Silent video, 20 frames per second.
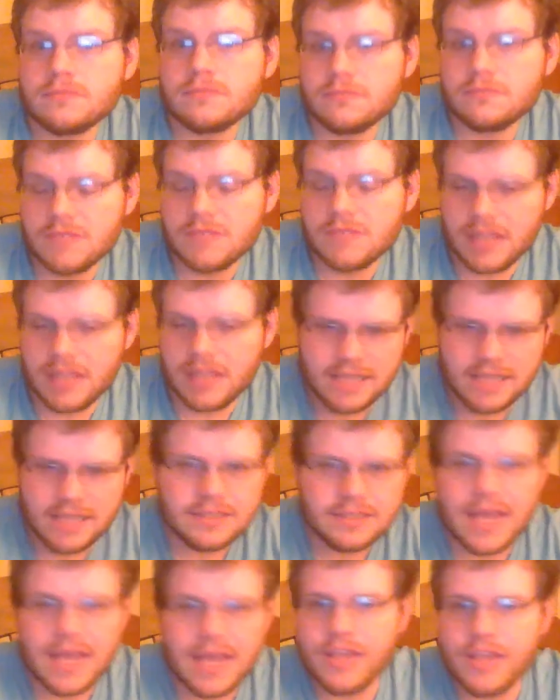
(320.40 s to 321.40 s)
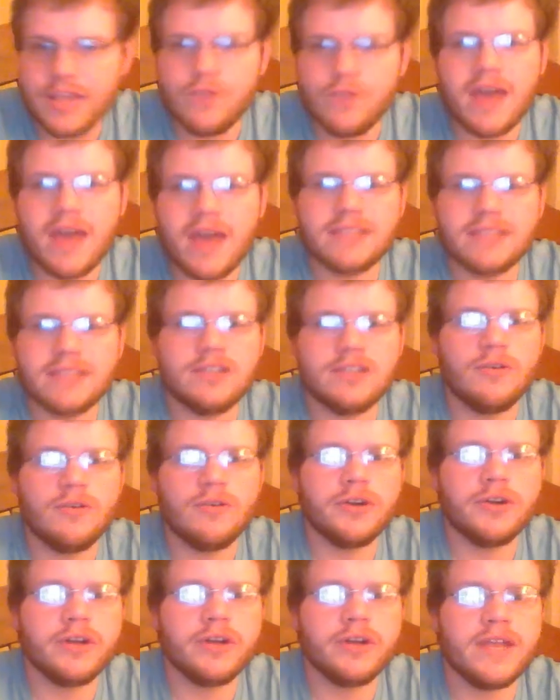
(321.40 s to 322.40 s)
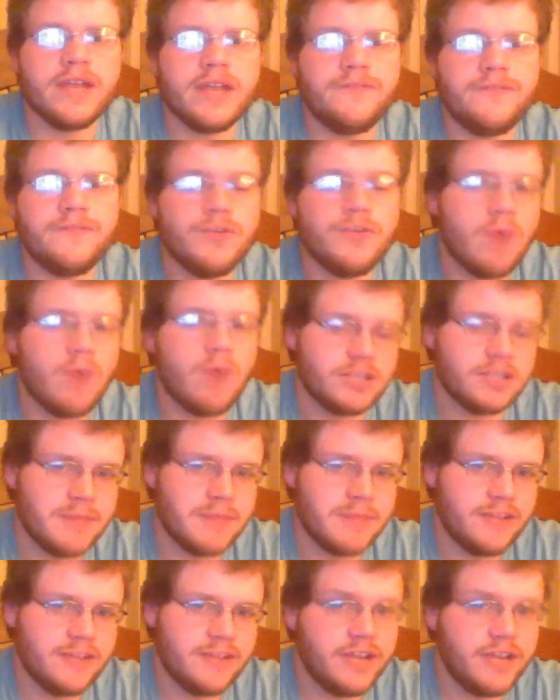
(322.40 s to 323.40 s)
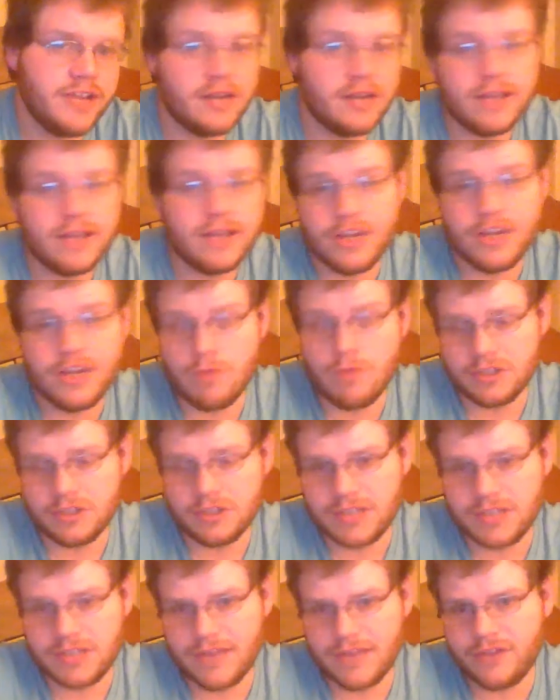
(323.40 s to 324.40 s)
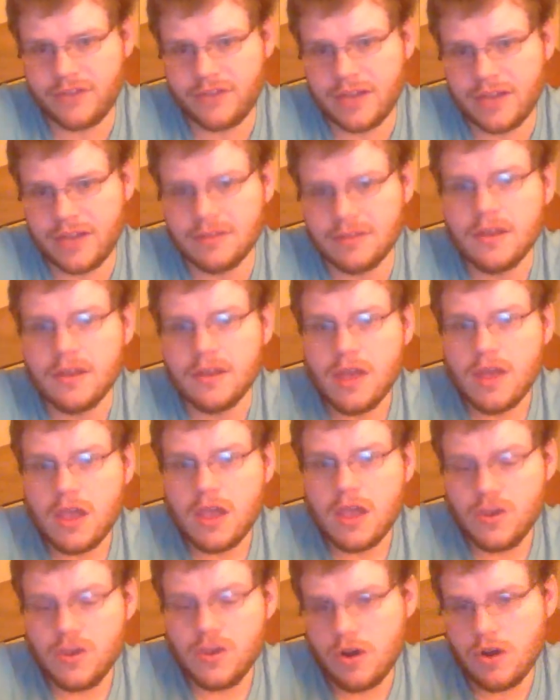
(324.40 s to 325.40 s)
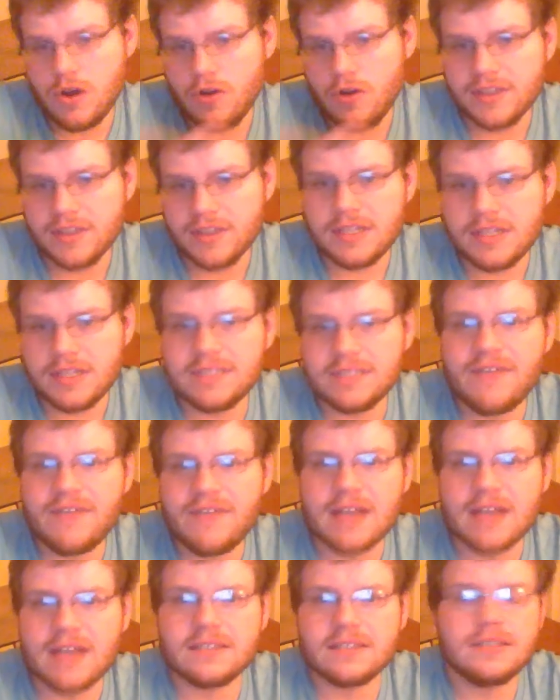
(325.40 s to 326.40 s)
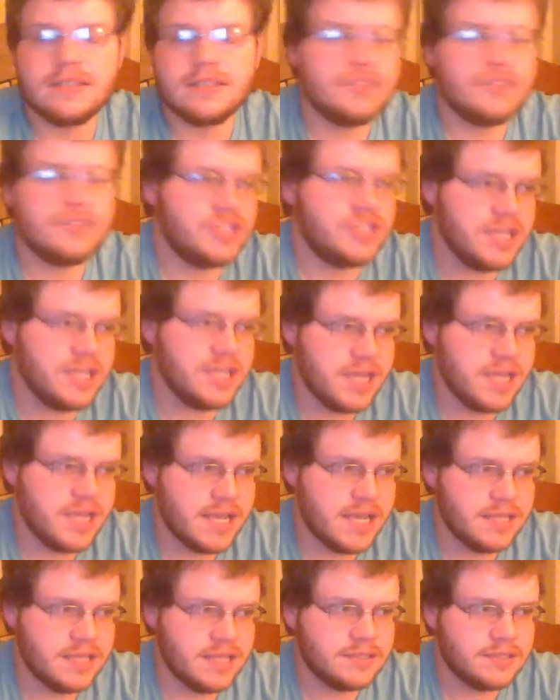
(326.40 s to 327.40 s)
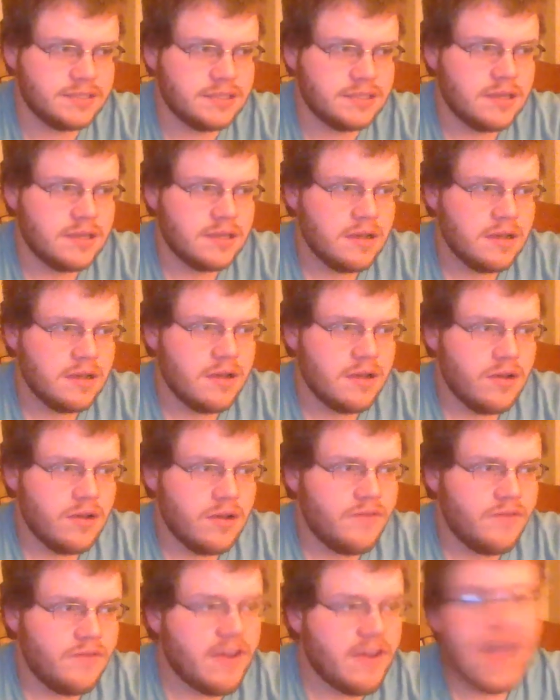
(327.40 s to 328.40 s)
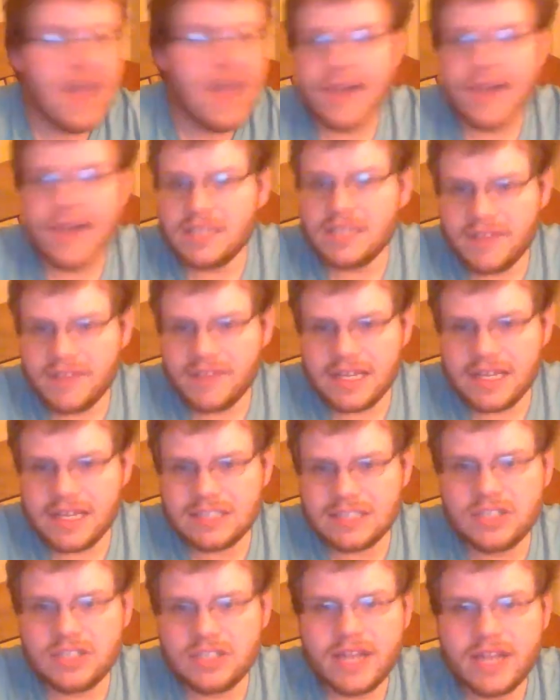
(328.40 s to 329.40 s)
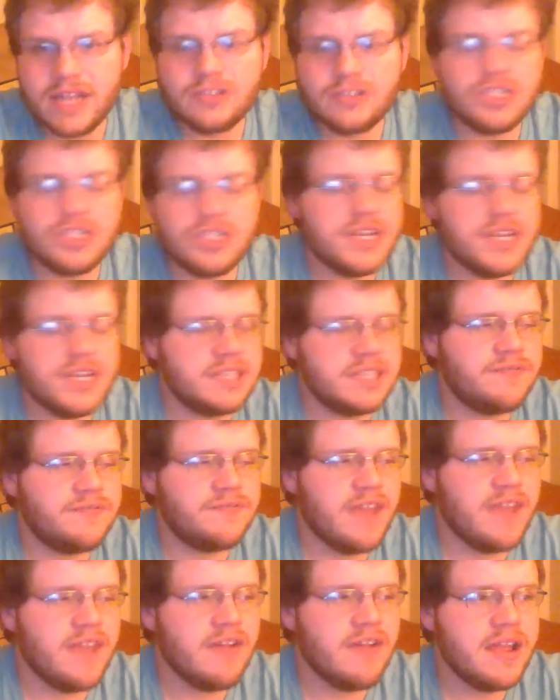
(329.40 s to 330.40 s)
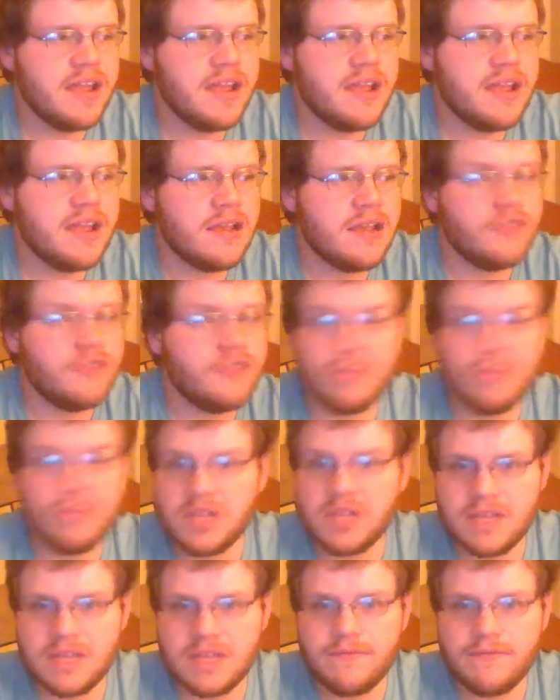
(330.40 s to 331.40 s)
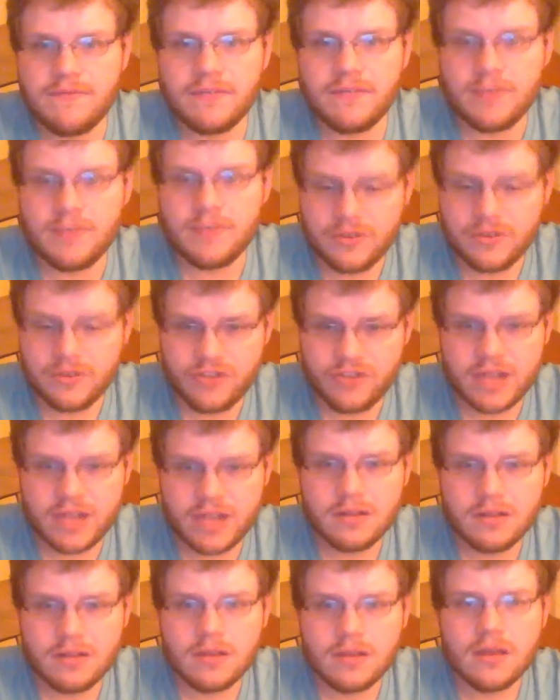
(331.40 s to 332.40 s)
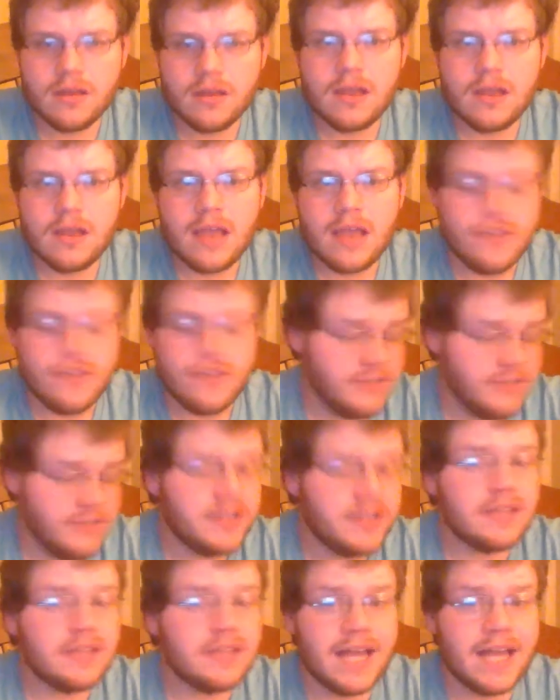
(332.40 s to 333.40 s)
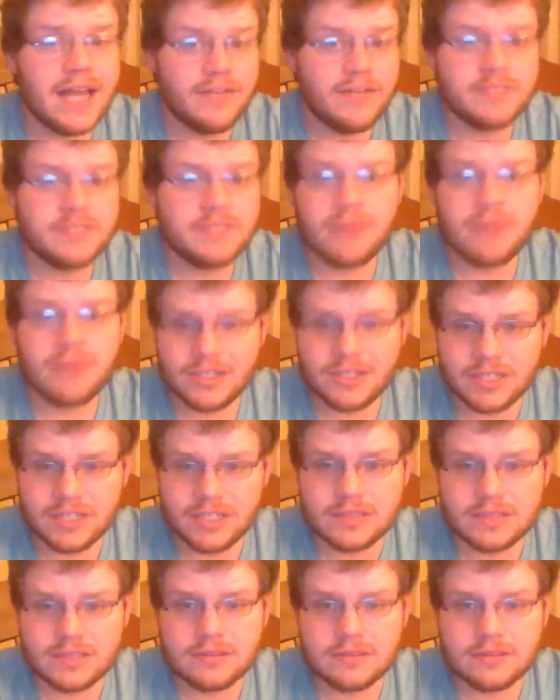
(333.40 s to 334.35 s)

Liz. You guys know her if you watch my channel and you watch Sky's channel. You know her as Alyssa Foxa. She is very active on his channel. She is very contributive to his channel, and she's in a lot of his projects.